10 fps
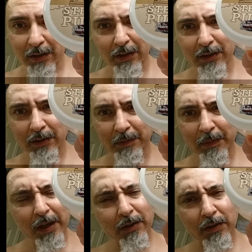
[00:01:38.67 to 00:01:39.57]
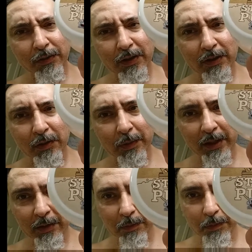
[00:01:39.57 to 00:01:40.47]
I don't know if they still
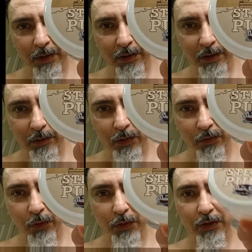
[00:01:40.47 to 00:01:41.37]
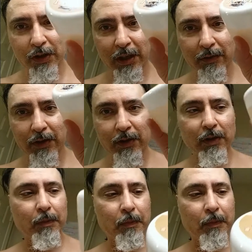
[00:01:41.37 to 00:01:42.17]
make it, but it was for the shave nook,